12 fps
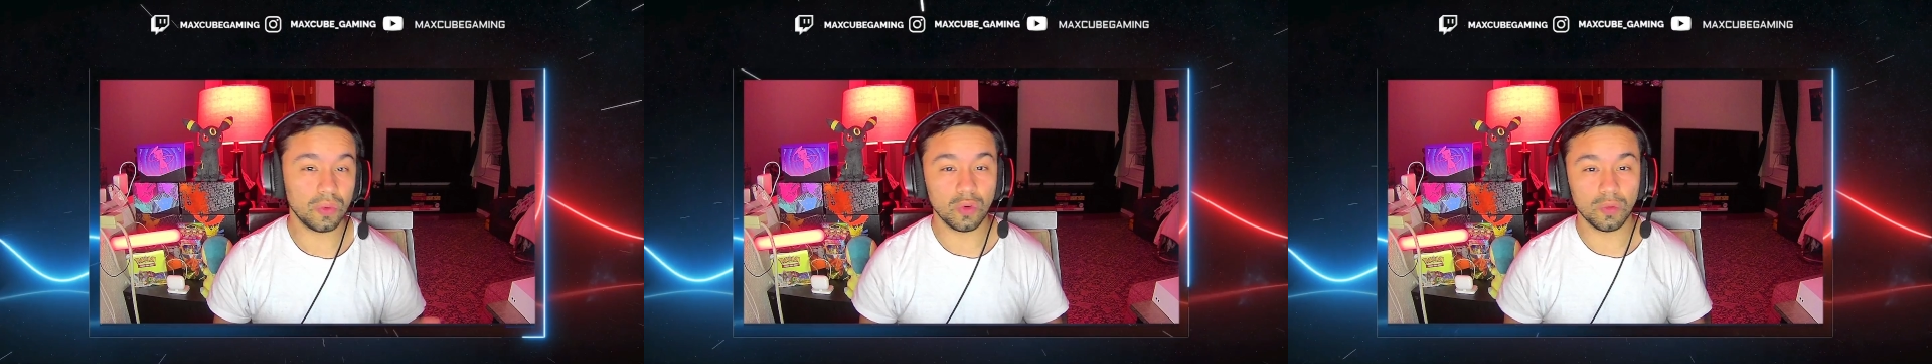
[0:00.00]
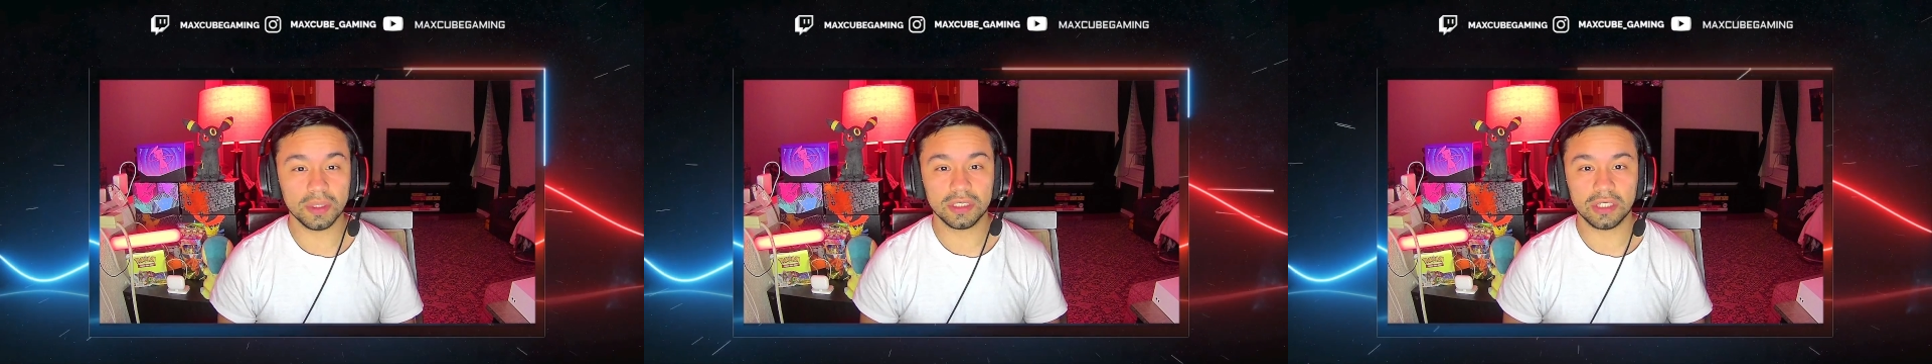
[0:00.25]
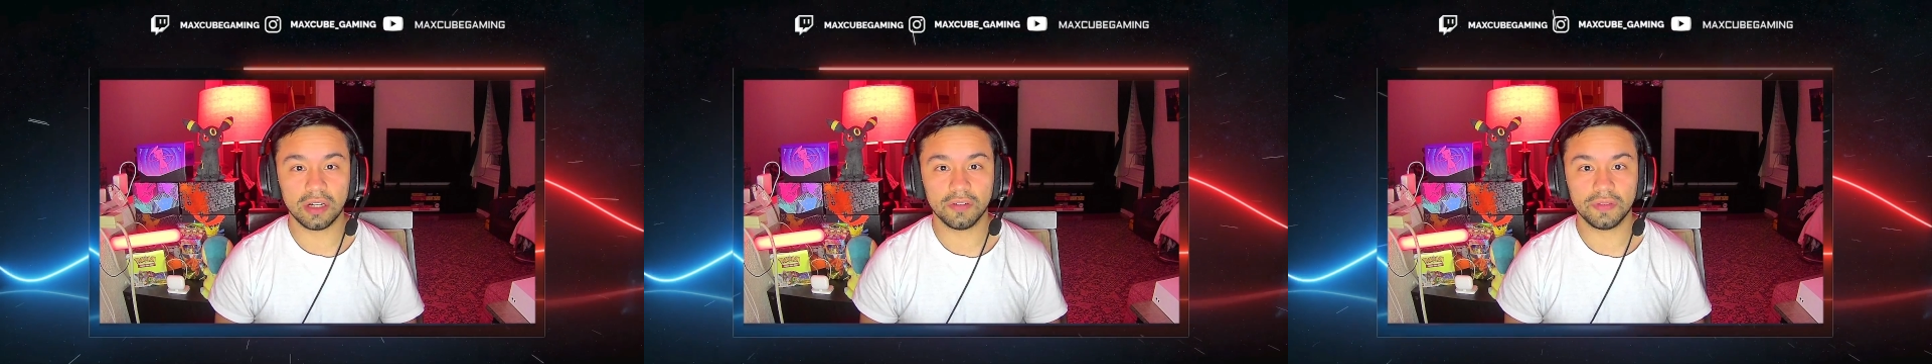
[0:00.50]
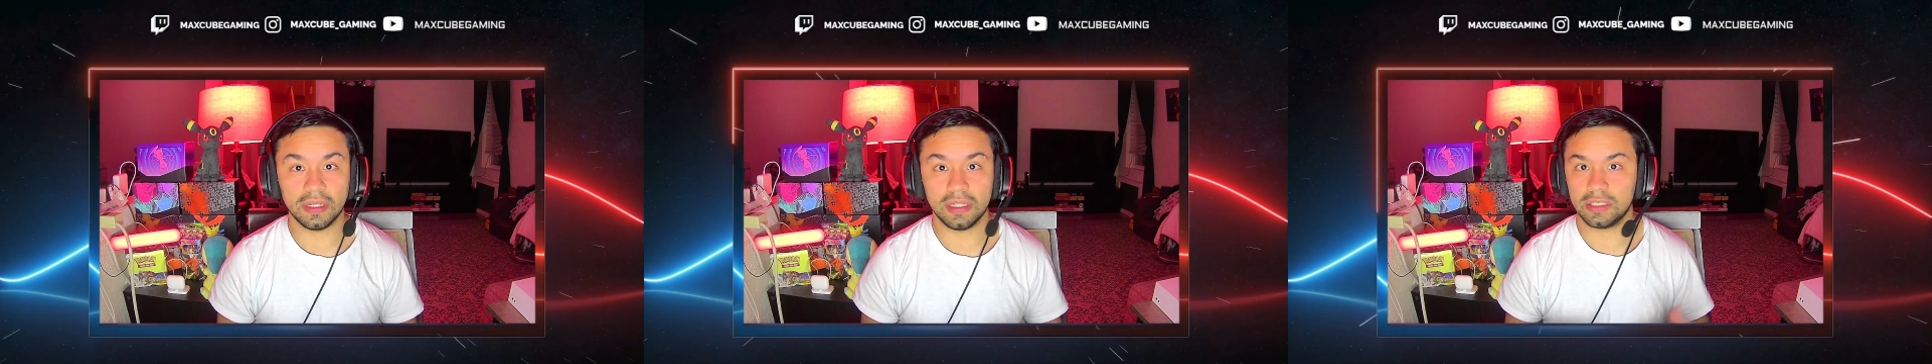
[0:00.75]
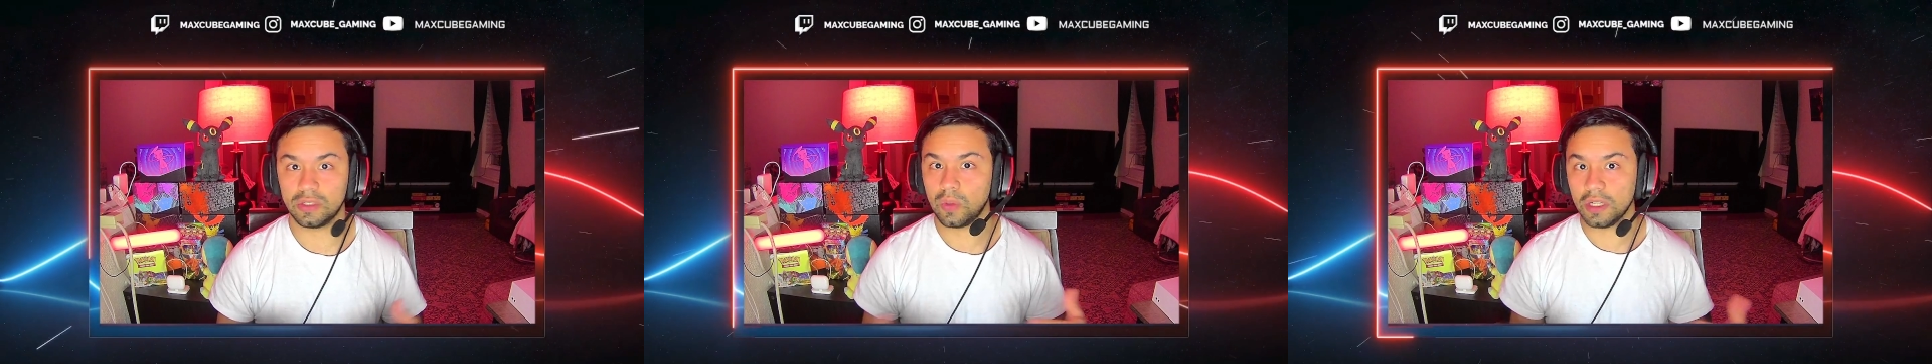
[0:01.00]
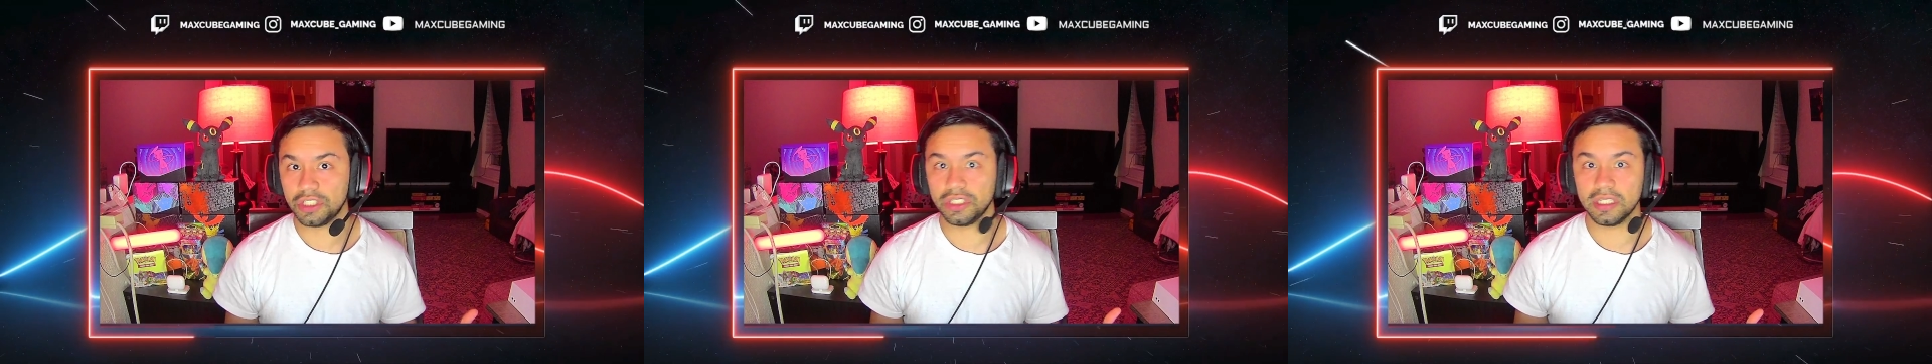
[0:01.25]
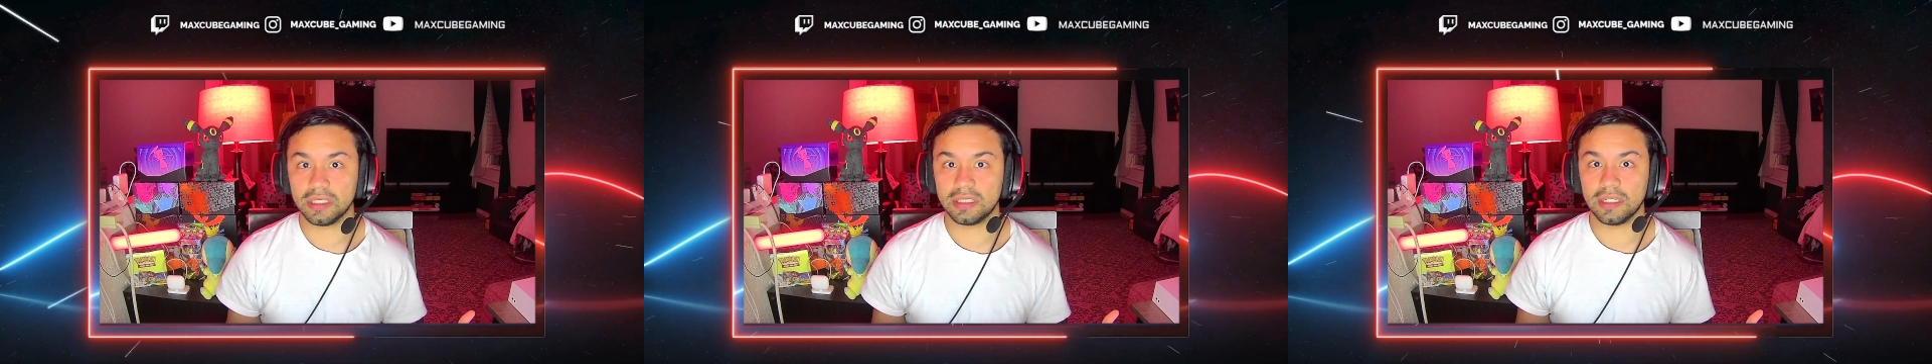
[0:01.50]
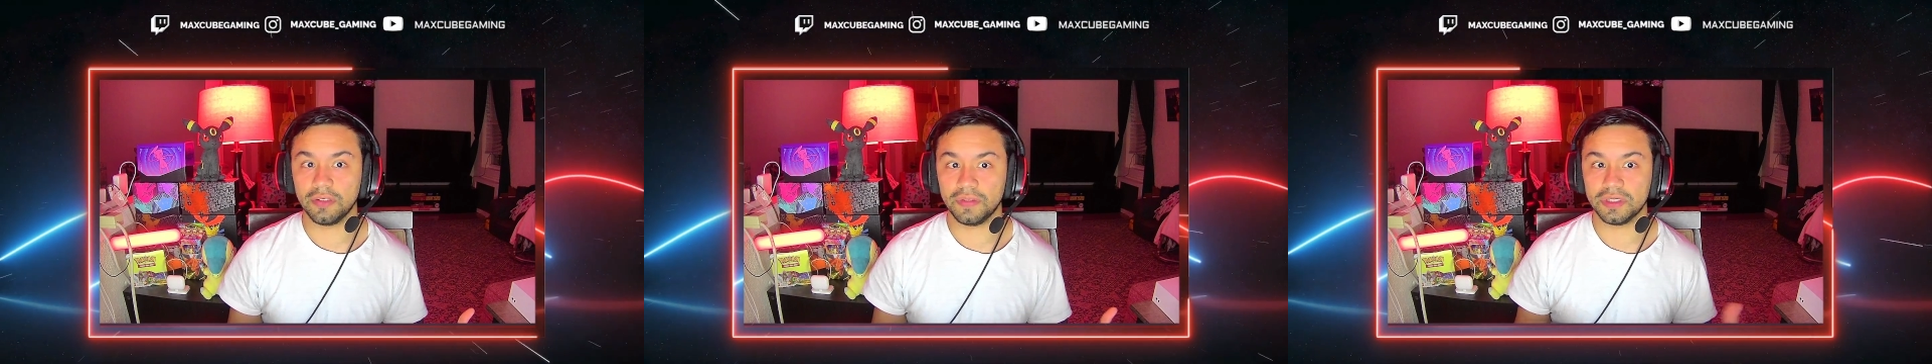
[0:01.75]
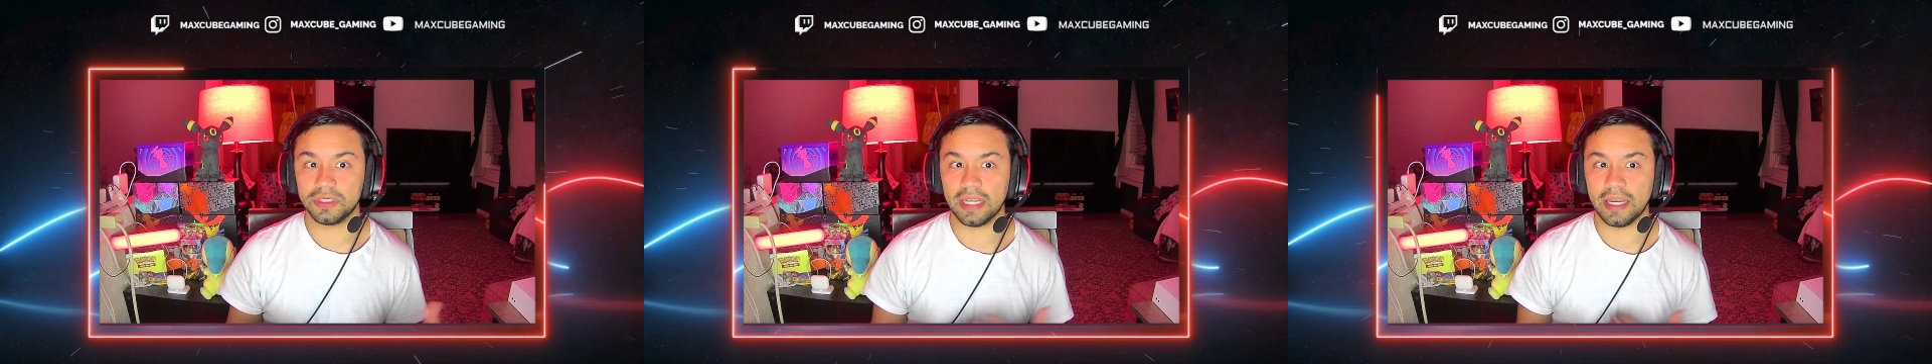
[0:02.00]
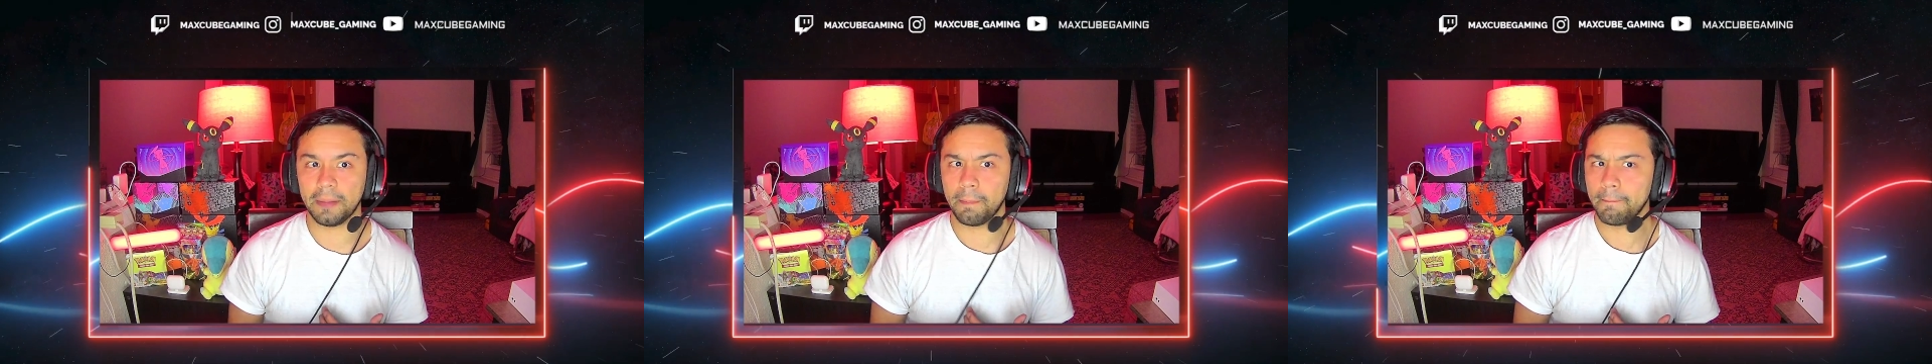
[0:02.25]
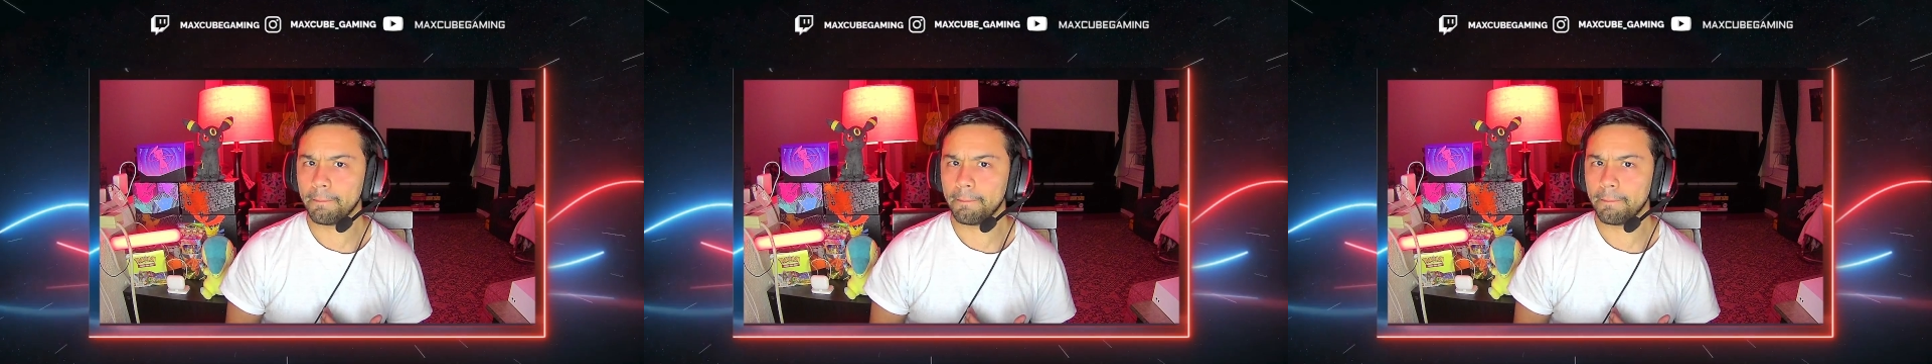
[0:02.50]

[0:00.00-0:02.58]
Ubisoft is questioning itself and saying,